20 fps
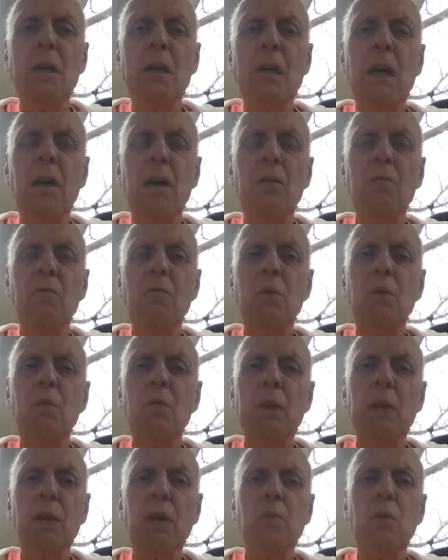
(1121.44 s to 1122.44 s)
Now, mm-hmm. when
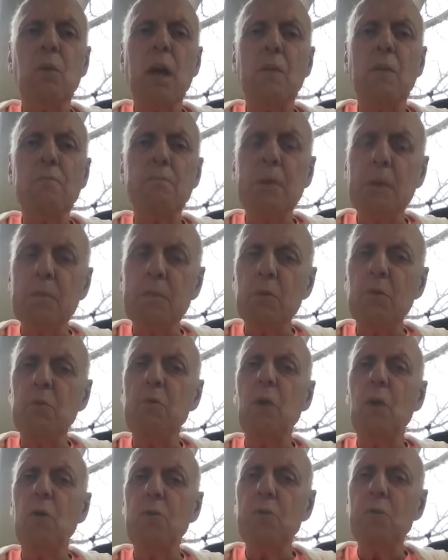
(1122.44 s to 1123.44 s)
we are around people who
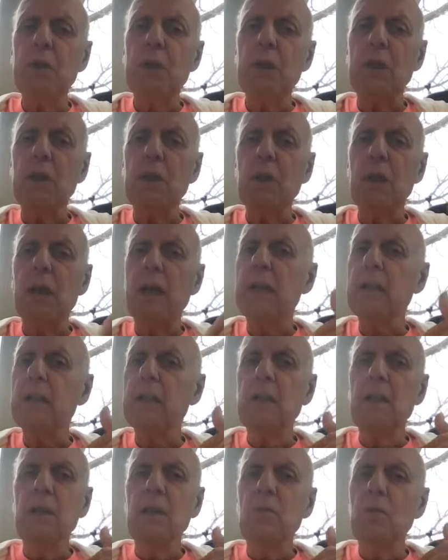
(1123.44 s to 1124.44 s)
don't think
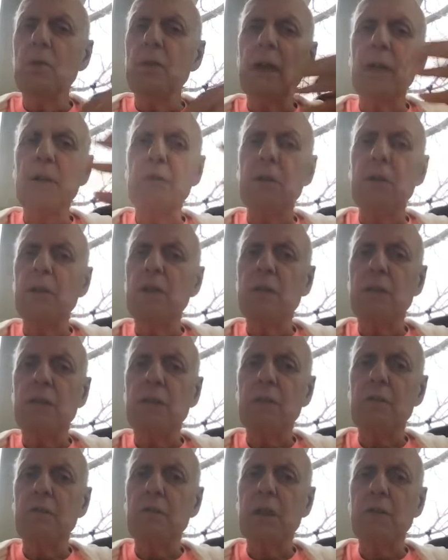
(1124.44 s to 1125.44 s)
alike, we're not there to
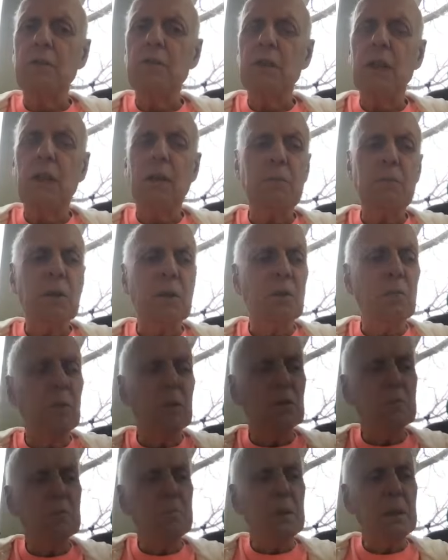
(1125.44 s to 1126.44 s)
convince them. You know, we
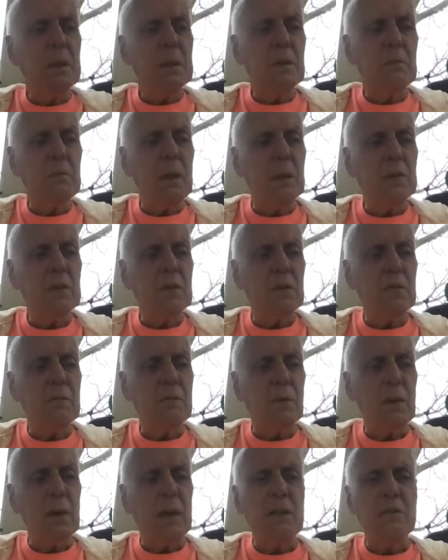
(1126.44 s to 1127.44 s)
were speaking about no. this
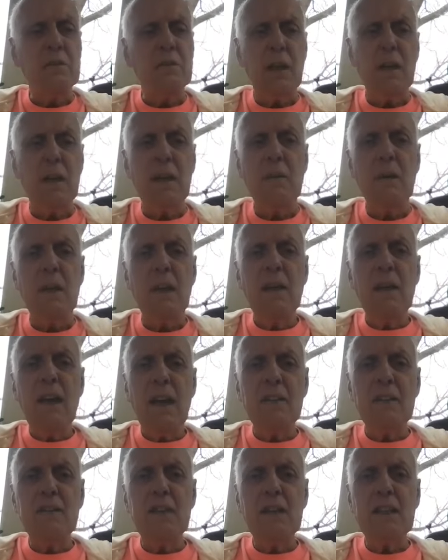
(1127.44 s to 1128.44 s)
phrase. I,
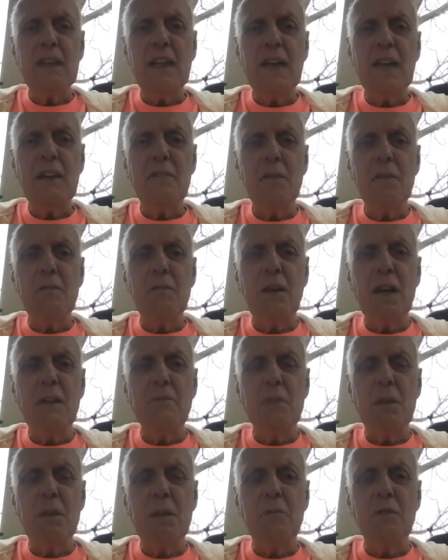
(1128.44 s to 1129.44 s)
I, think I have a
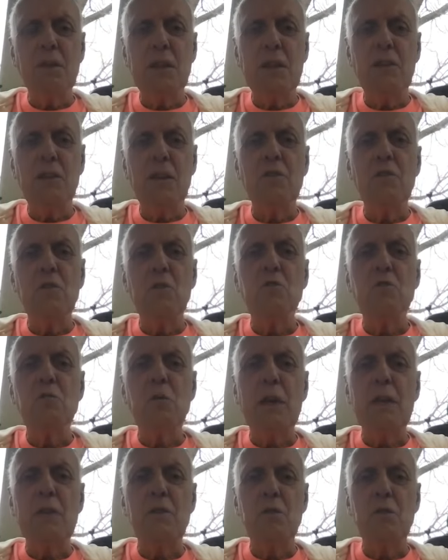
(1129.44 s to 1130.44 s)
five minute video on who's
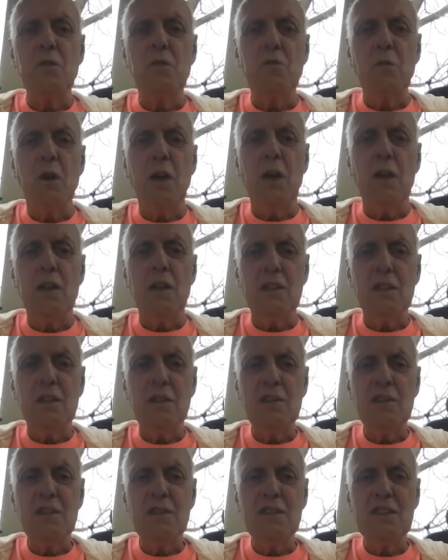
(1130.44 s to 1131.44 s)
right and who's wrong.
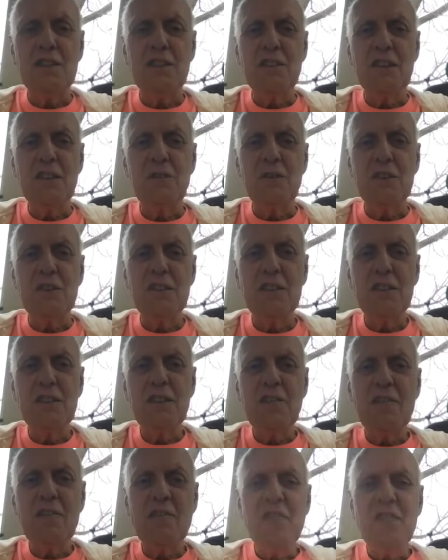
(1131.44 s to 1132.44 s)
You know that one? Mm.
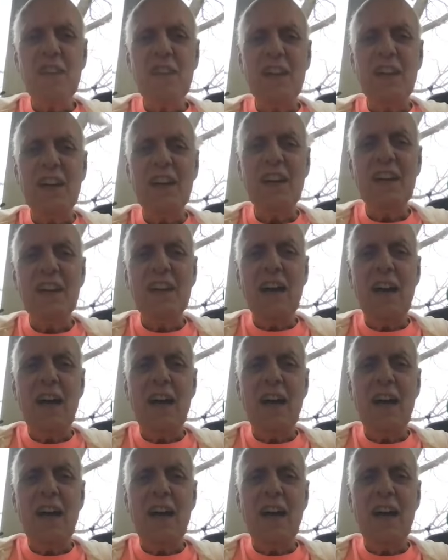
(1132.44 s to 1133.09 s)
Yeah. Mm-hmm.